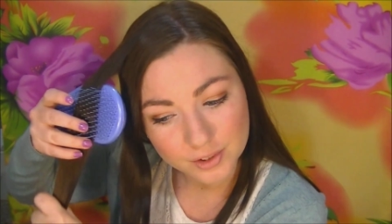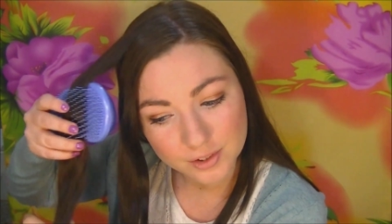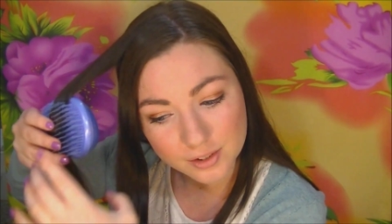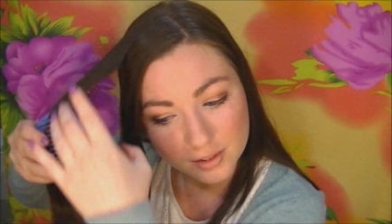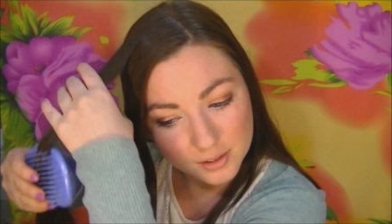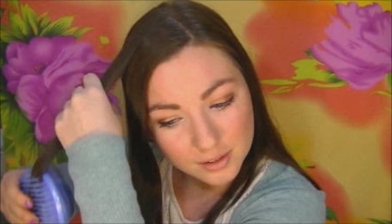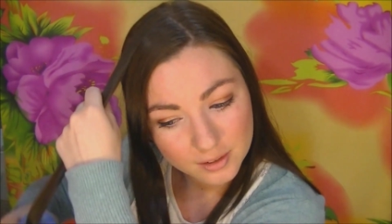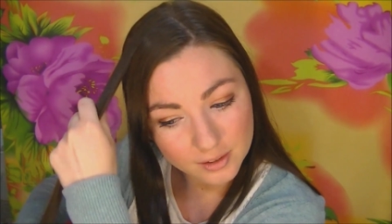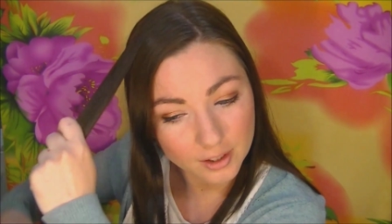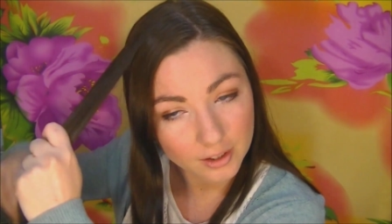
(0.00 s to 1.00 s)
Just,
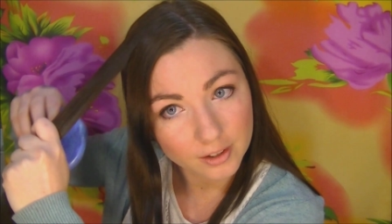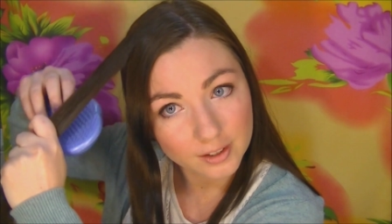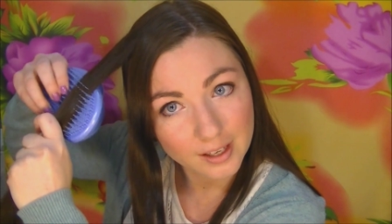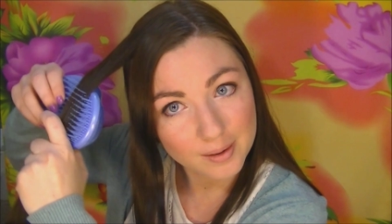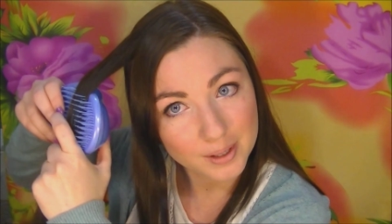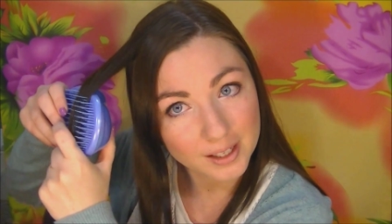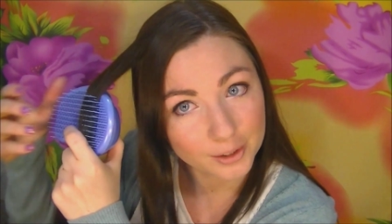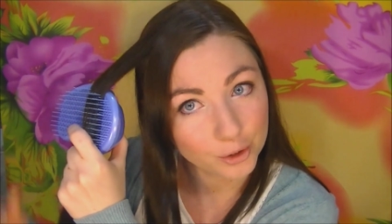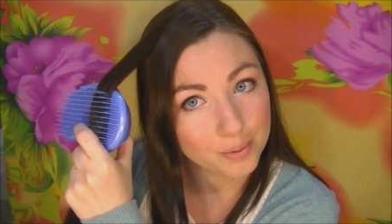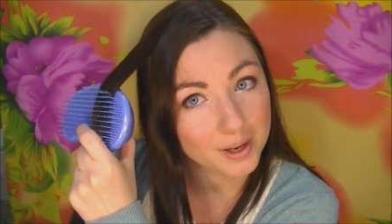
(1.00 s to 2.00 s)
you know, keep it in a
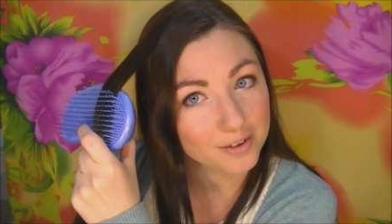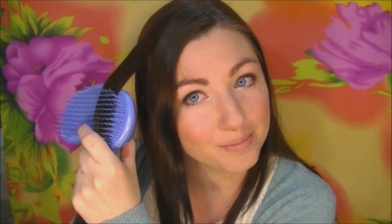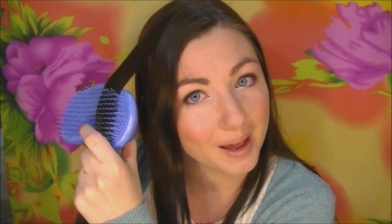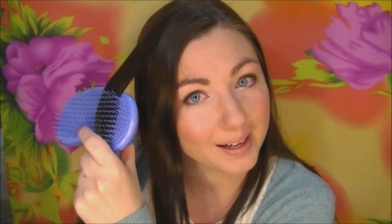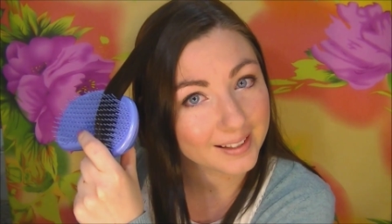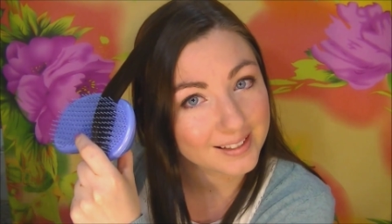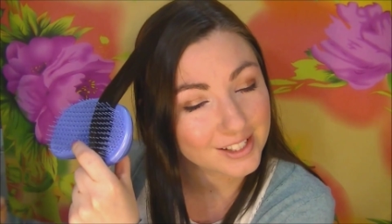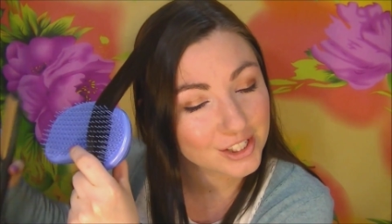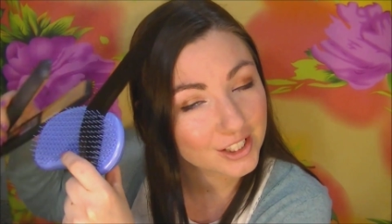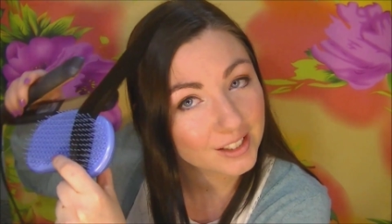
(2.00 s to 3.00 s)
little bit of better
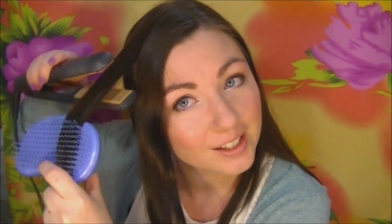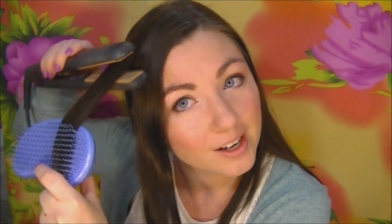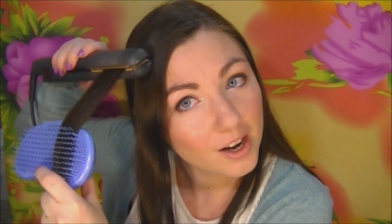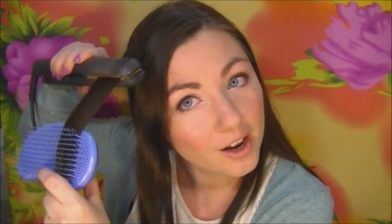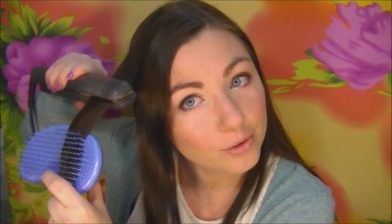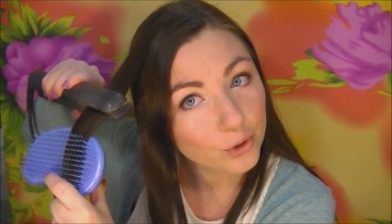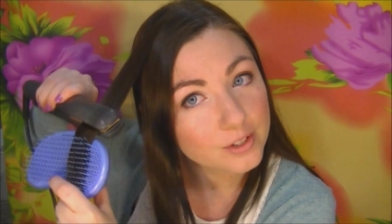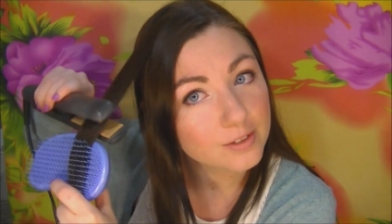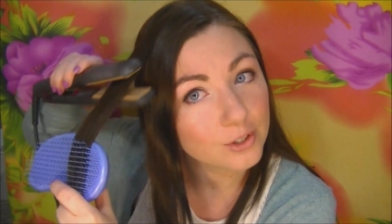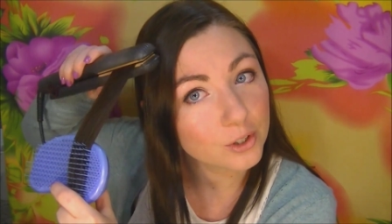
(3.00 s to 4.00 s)
condition. Of
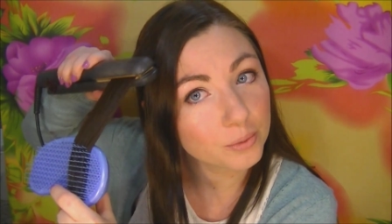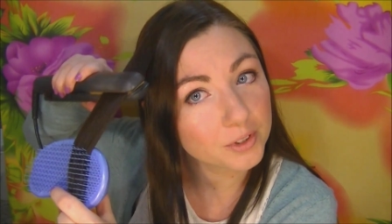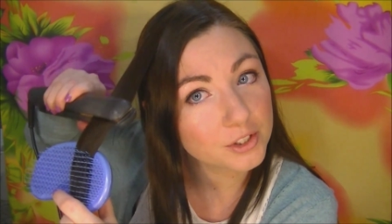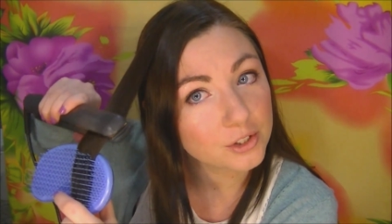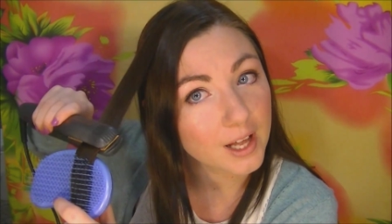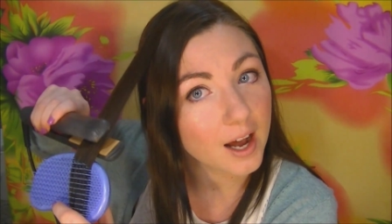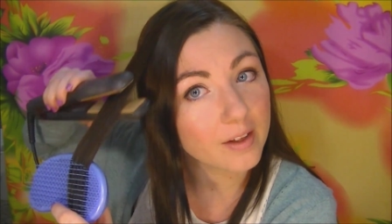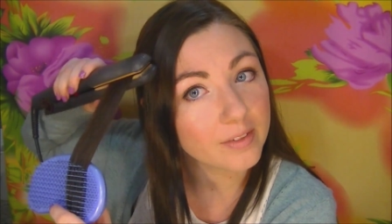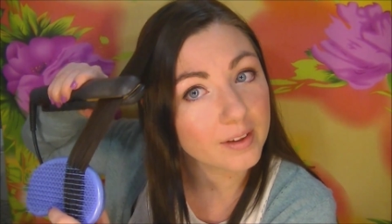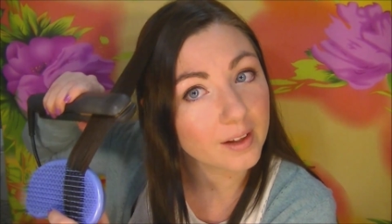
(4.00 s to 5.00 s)
course, if you don't want to do
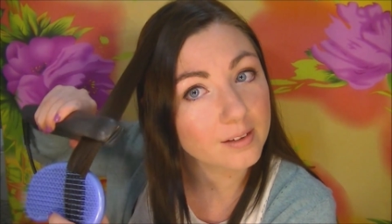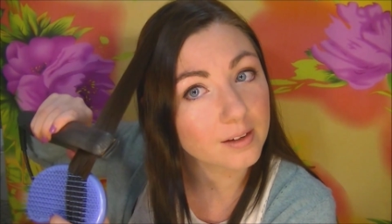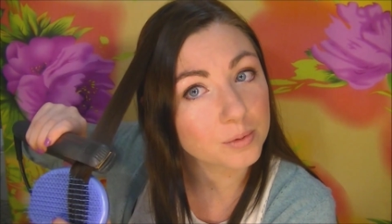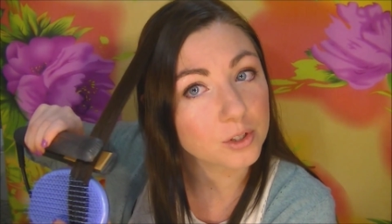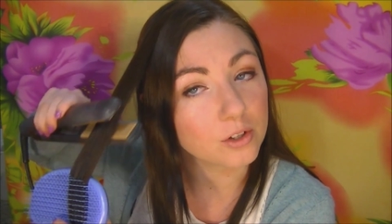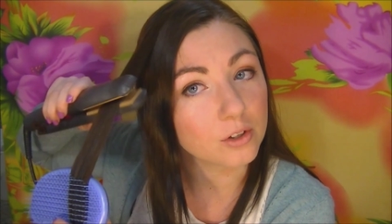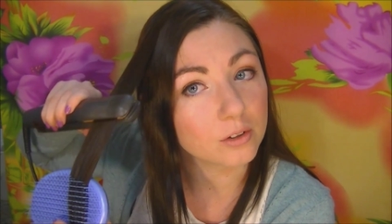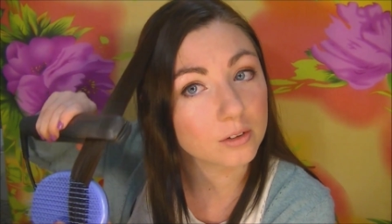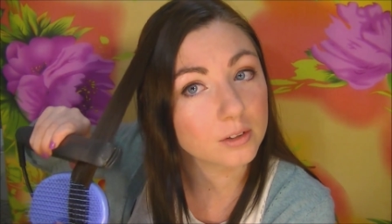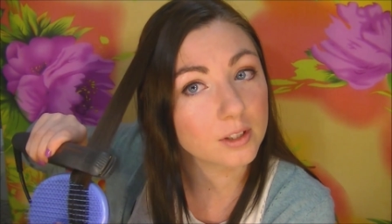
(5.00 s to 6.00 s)
that, then that's up to
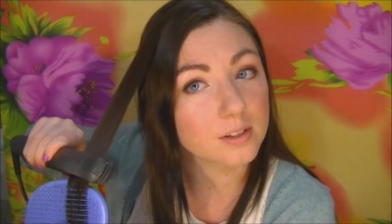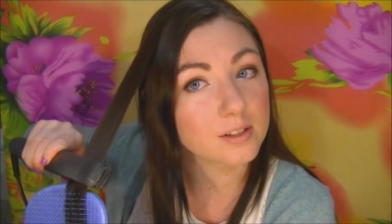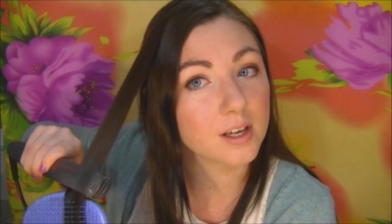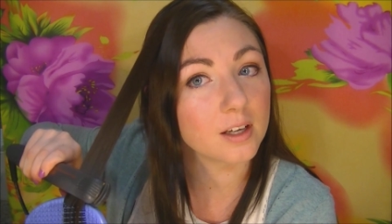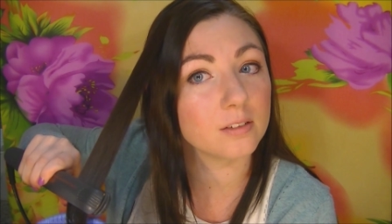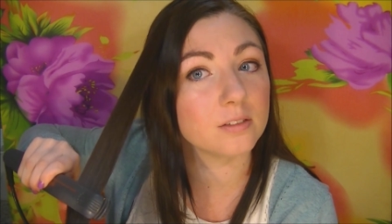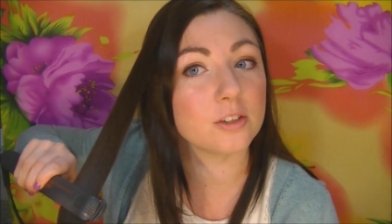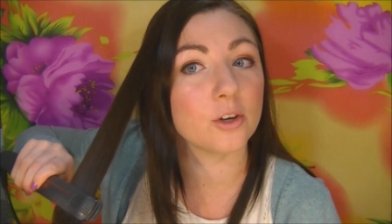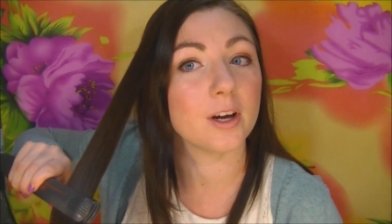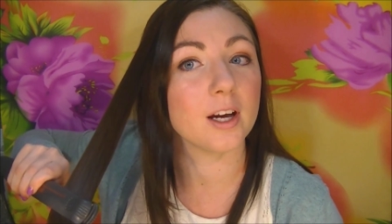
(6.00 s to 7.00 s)
you. As I said, it's
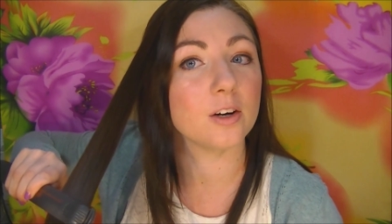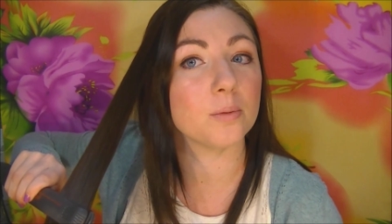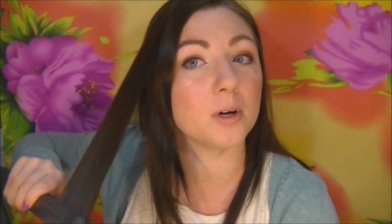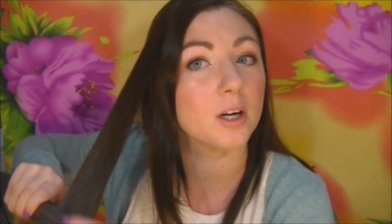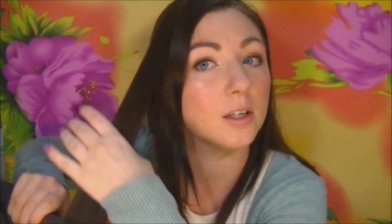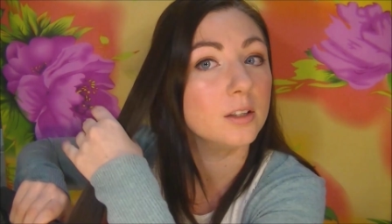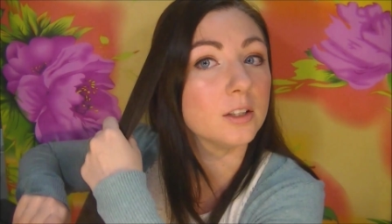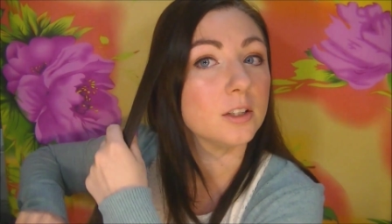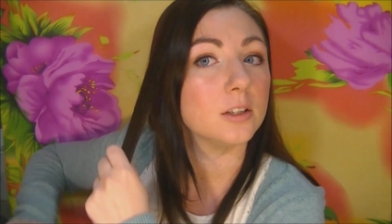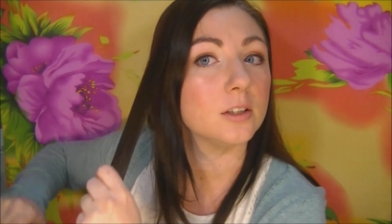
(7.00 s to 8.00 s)
your hair, not mine.
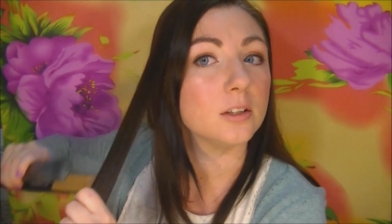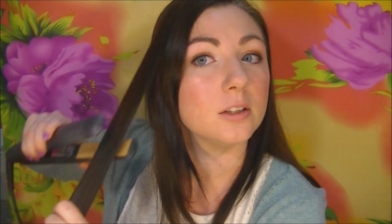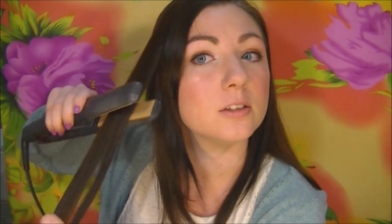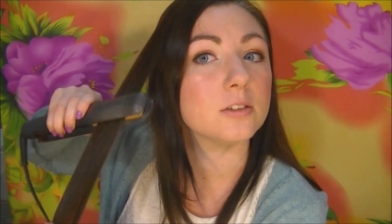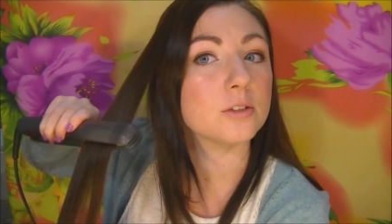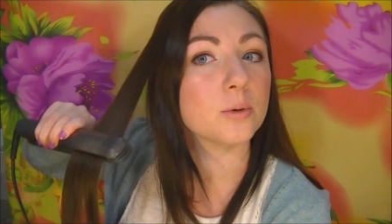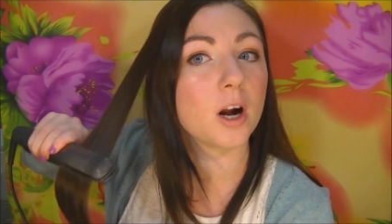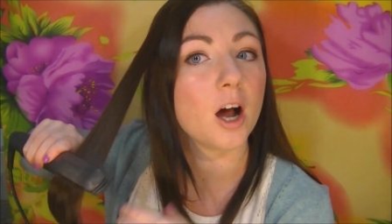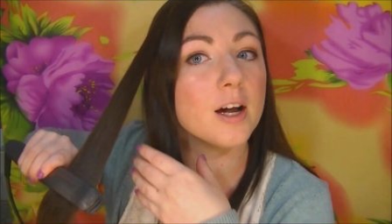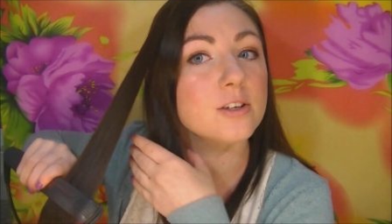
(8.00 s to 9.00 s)
It's just what
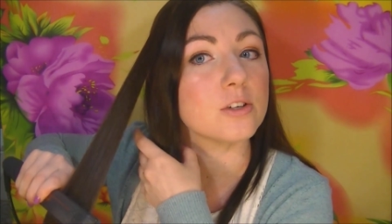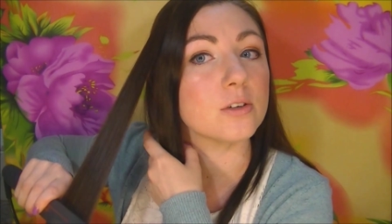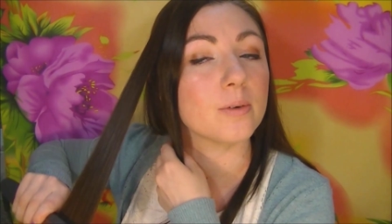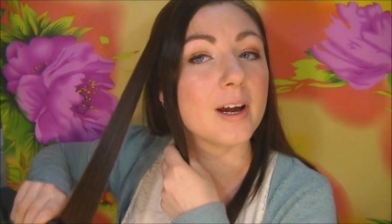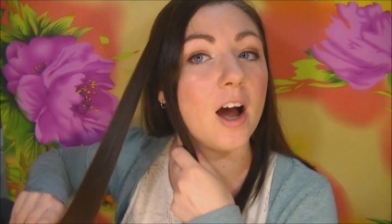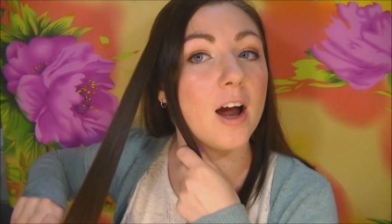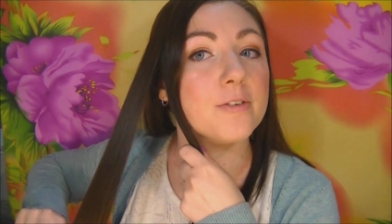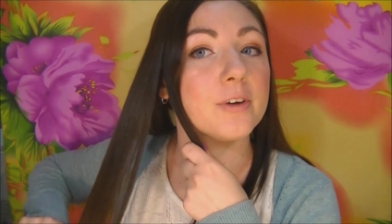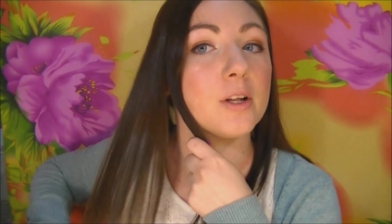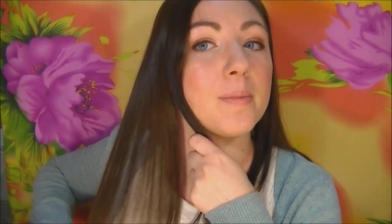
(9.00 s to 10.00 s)
I do and the way I
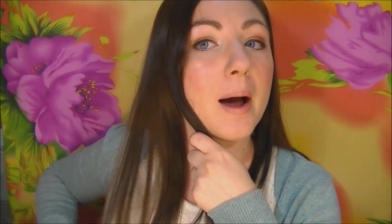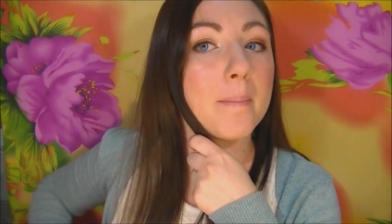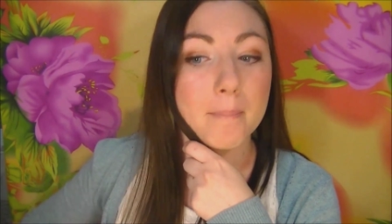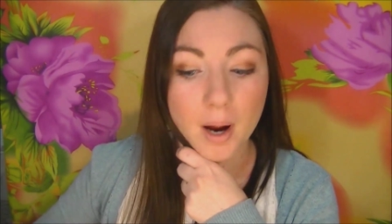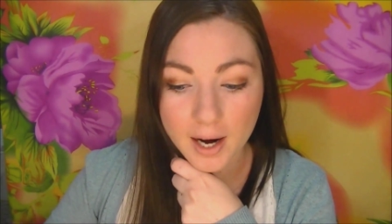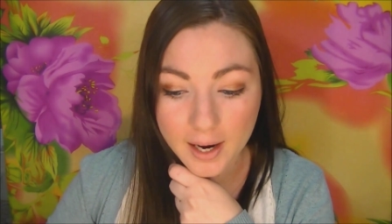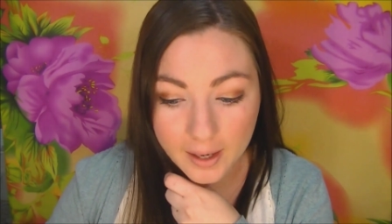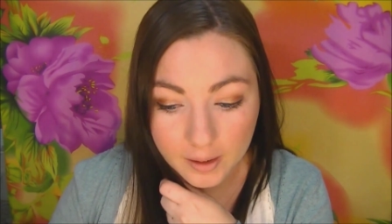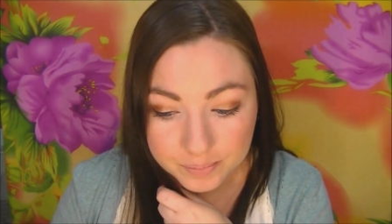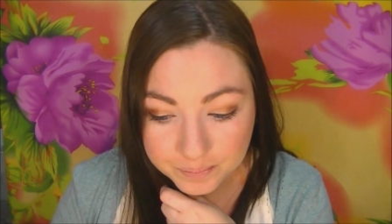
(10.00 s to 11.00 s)
feel about my hair.